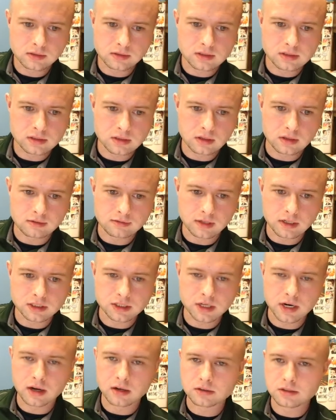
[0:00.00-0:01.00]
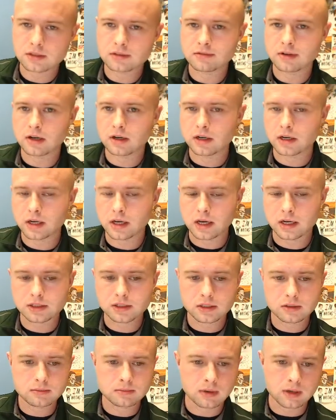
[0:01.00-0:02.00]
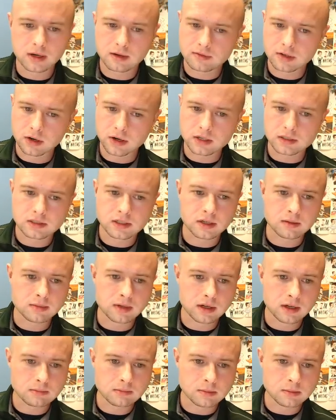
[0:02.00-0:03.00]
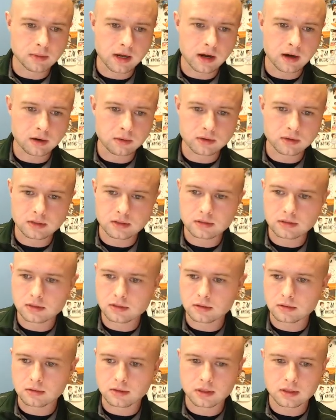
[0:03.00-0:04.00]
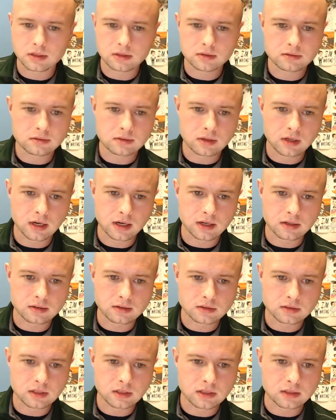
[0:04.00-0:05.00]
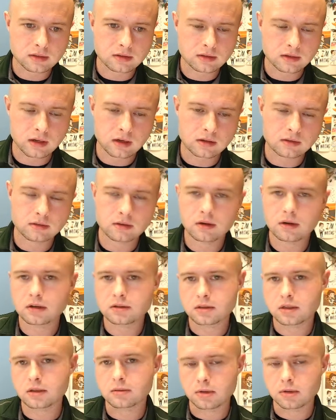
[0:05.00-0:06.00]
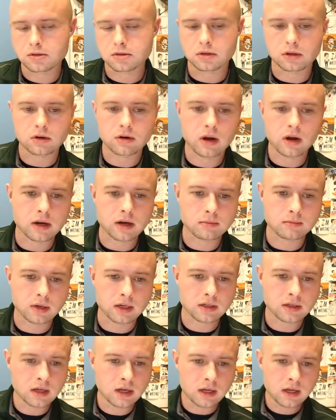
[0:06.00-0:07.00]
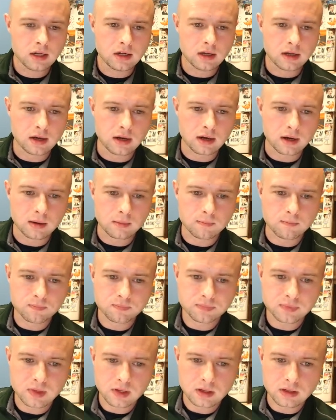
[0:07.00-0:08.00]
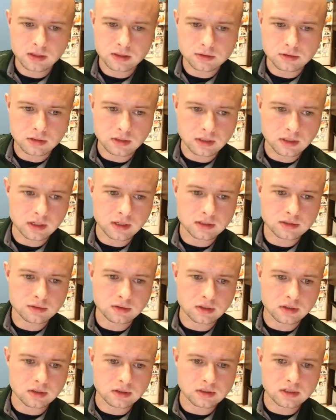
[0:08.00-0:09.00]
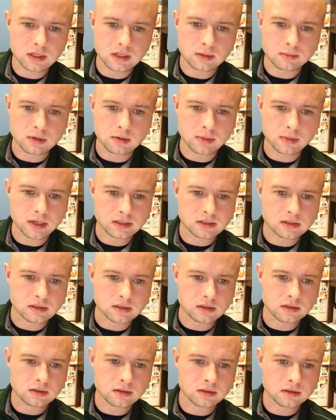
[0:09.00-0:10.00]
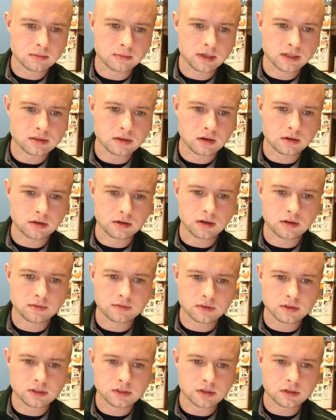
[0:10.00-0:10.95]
It's very challenging, very engaging, but I have a great team that helps me out with it. So I'll take most of the credit, but it's really the team that makes all the difference.